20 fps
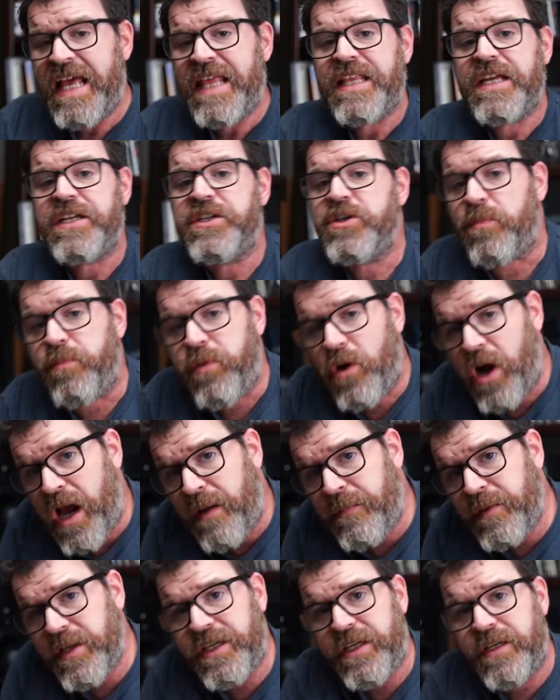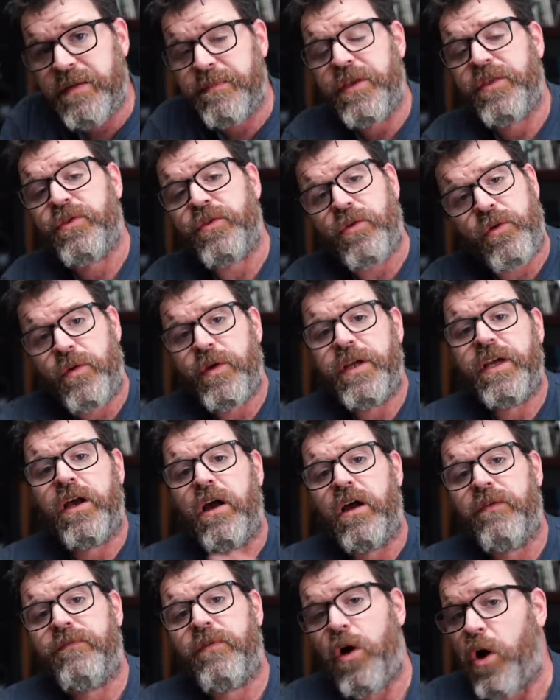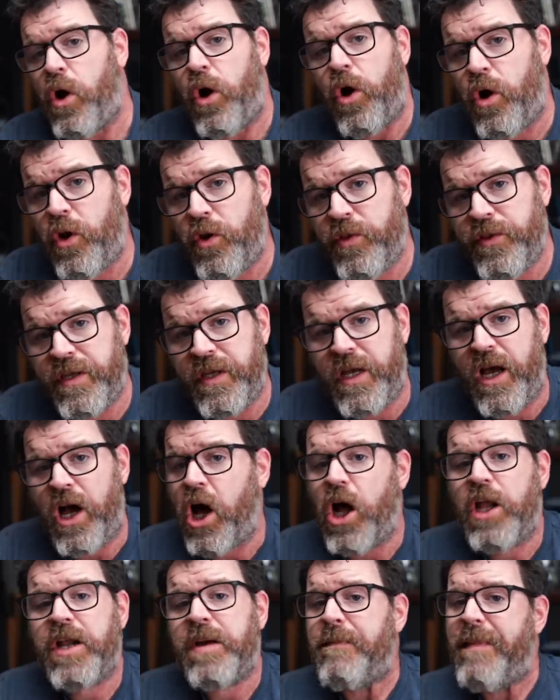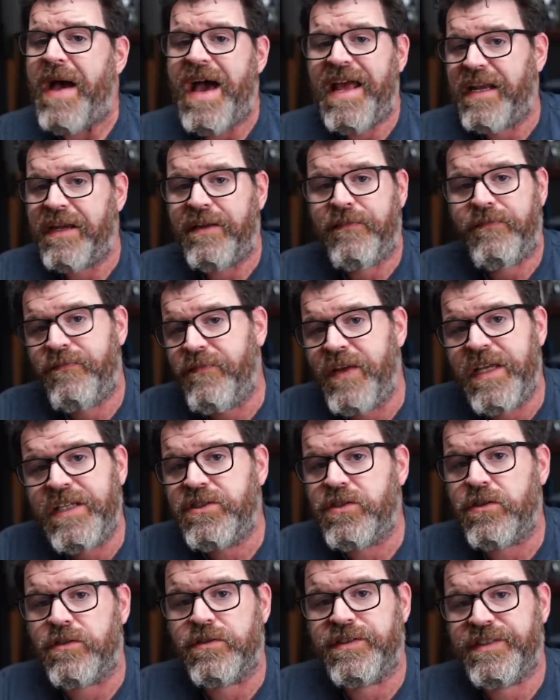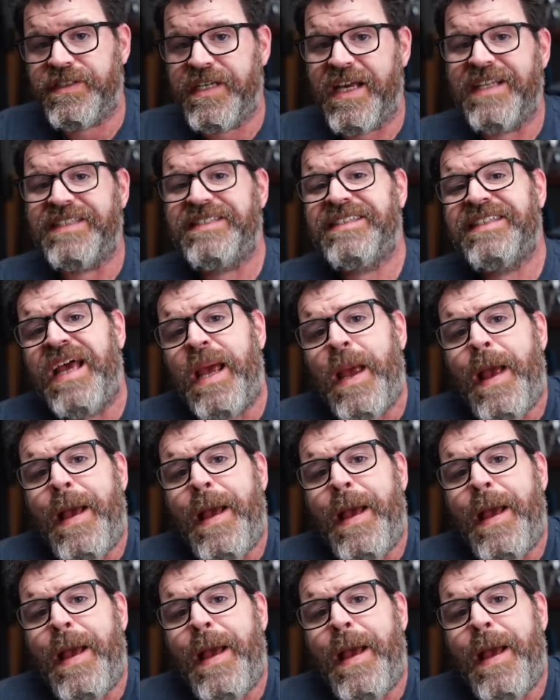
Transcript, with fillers: then you're probably gonna be throwing off all the automatic feature sets